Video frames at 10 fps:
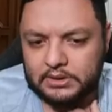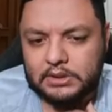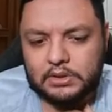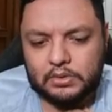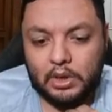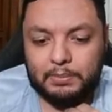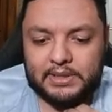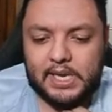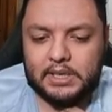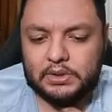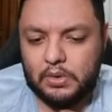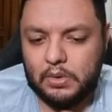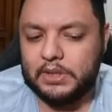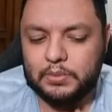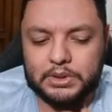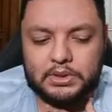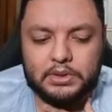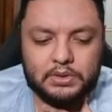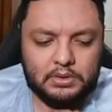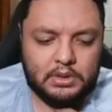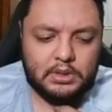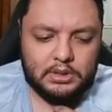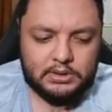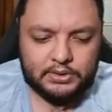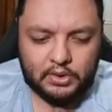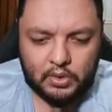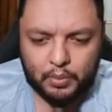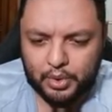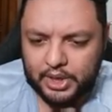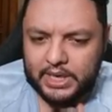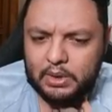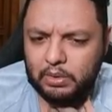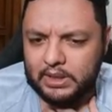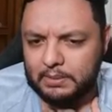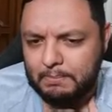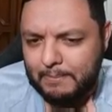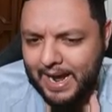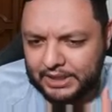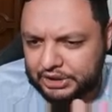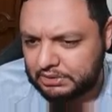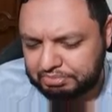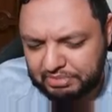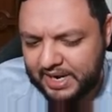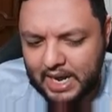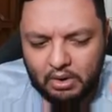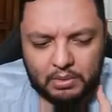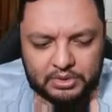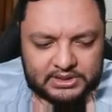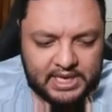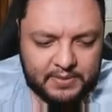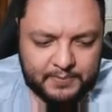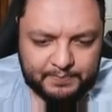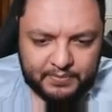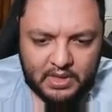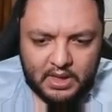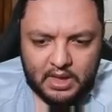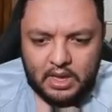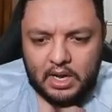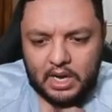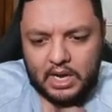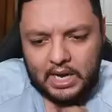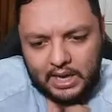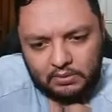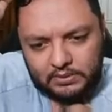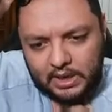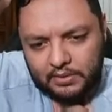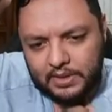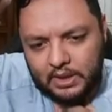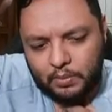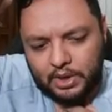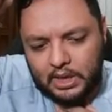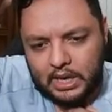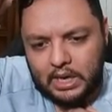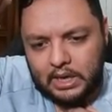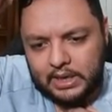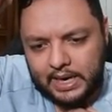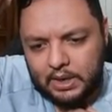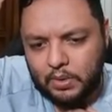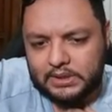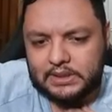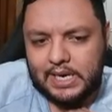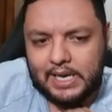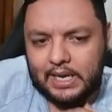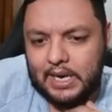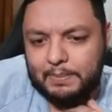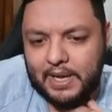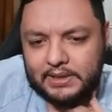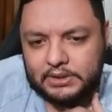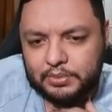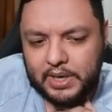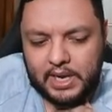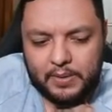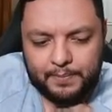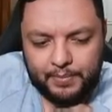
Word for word: to do, and my deck is doing what he wants to do. So we're equally matched right now, I would say. Uh, I don't I don't think we uh, anyone is in in advantage right now.